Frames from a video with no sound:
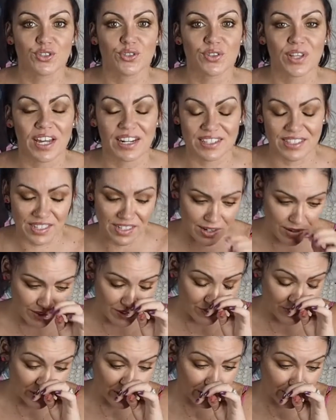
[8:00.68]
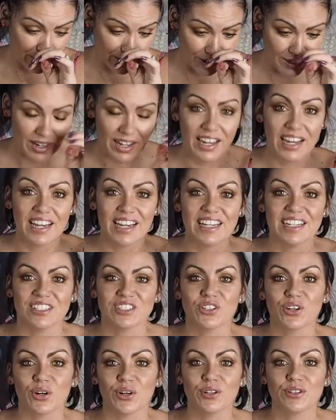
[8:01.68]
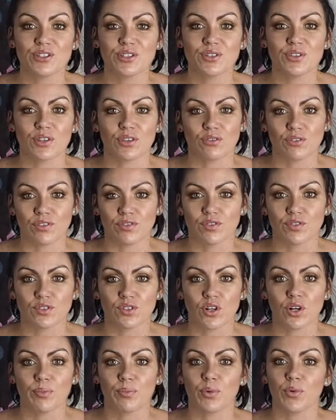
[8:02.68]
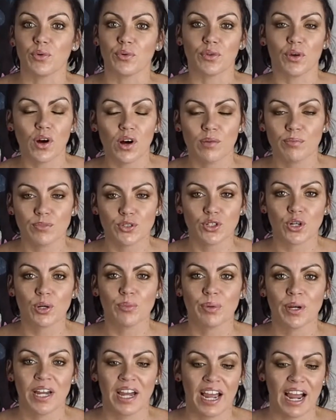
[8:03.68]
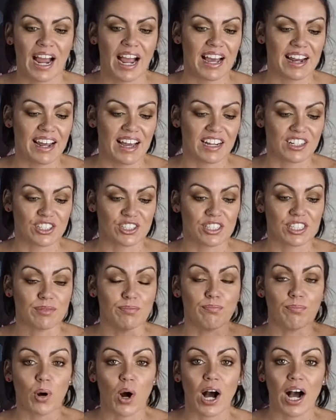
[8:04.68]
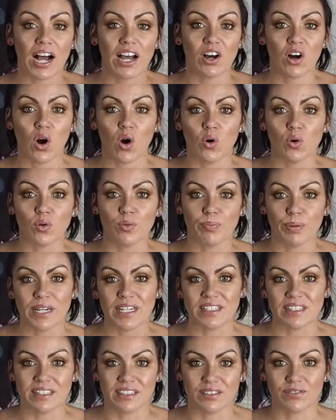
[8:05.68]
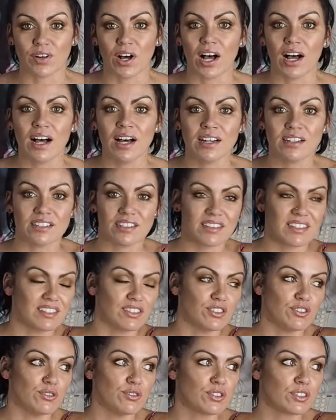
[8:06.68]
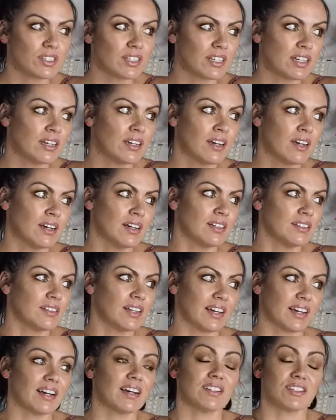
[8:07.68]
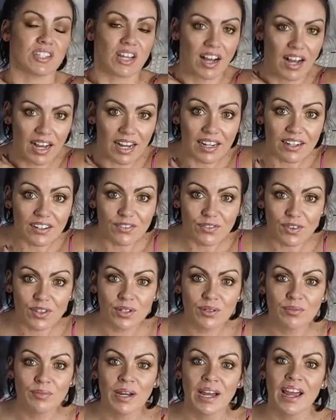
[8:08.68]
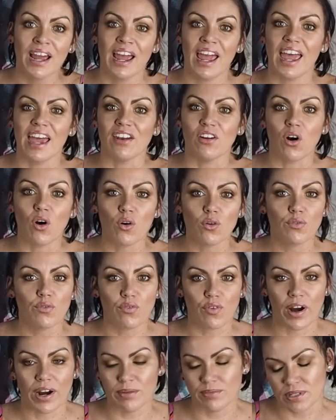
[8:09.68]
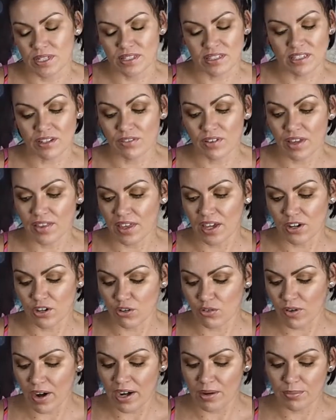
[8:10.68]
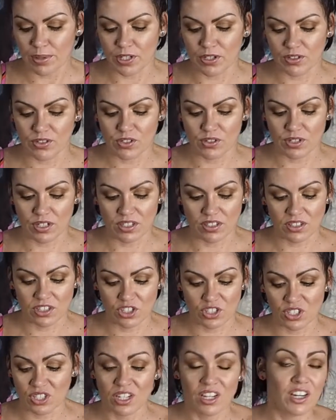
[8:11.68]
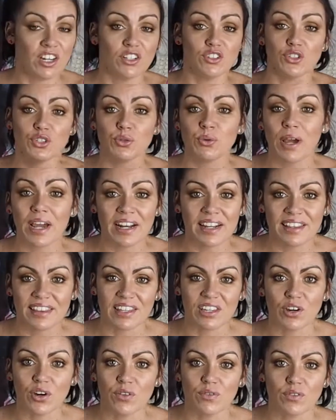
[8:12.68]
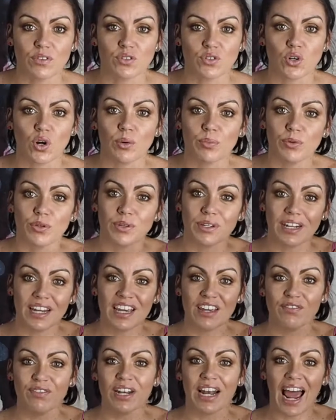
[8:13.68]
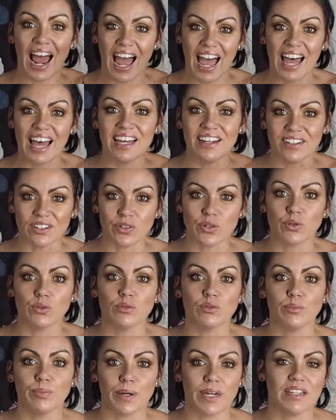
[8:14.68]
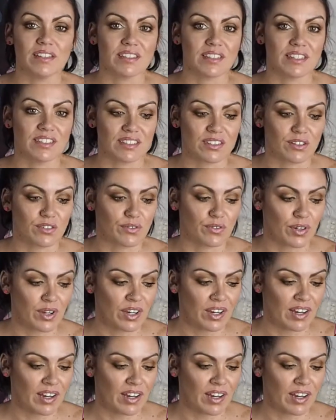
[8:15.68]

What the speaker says: do that as another video, is go to the thrift shop or the op shop and actually buy old pieces of art. There's usually like a ton of them, and old frames and stuff like that are great because you can just do anything over the top. You can even add cool pieces of